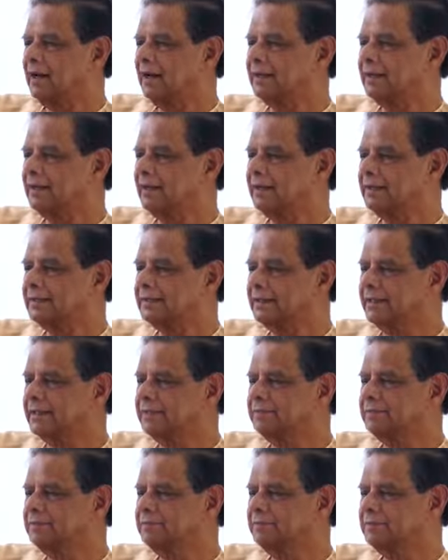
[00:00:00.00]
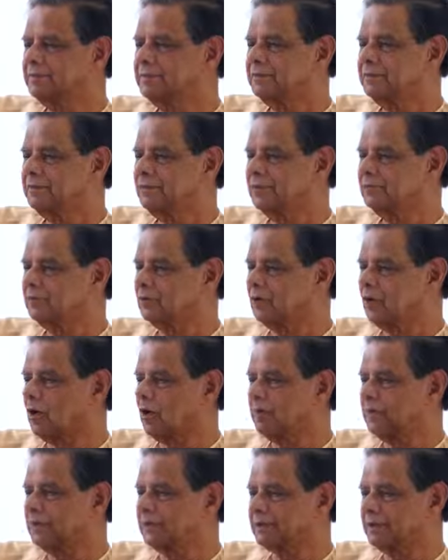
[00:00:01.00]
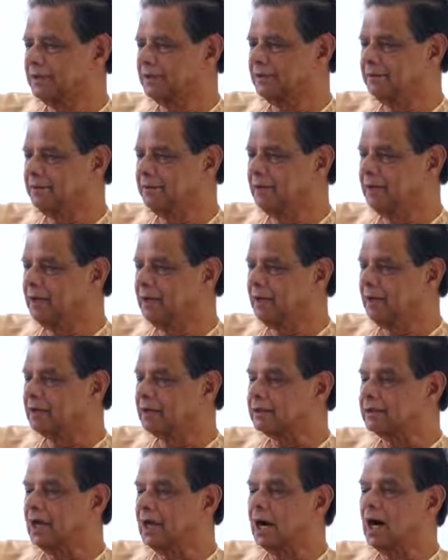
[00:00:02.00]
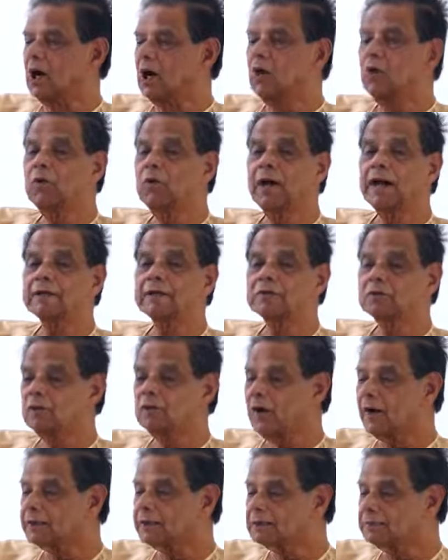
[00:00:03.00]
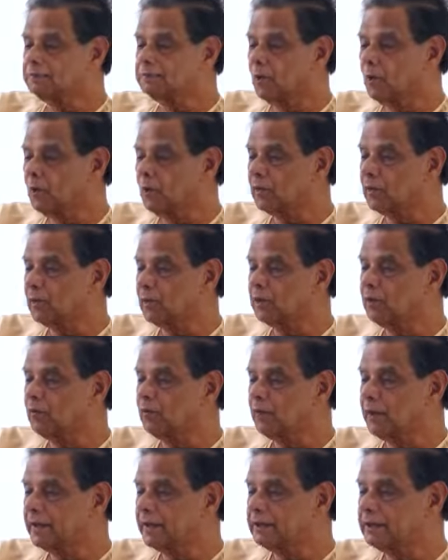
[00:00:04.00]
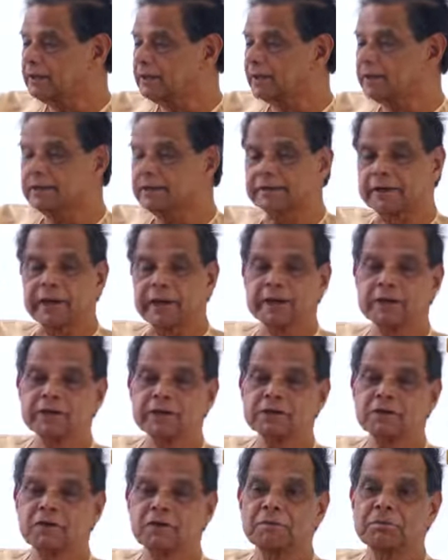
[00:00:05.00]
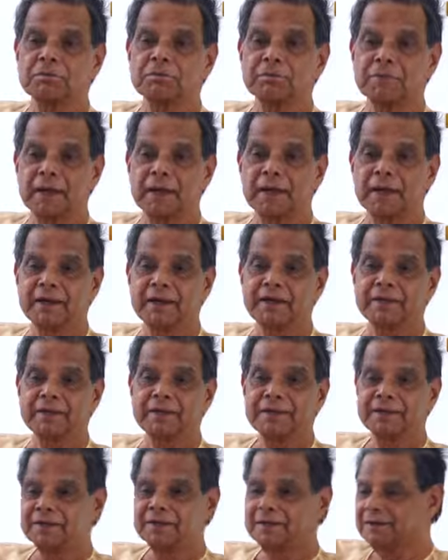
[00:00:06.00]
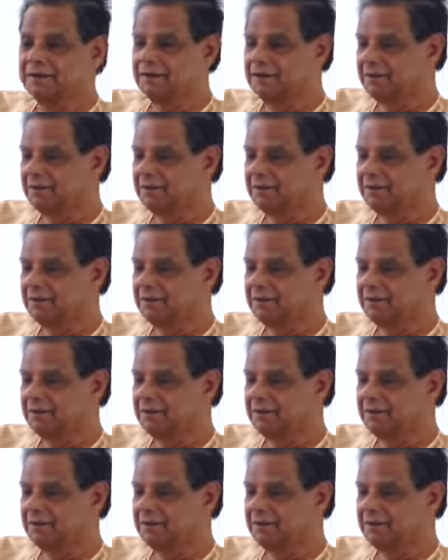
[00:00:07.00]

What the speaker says: And then he says, therefore, obviously, thou hast not spoken with the kings of pain.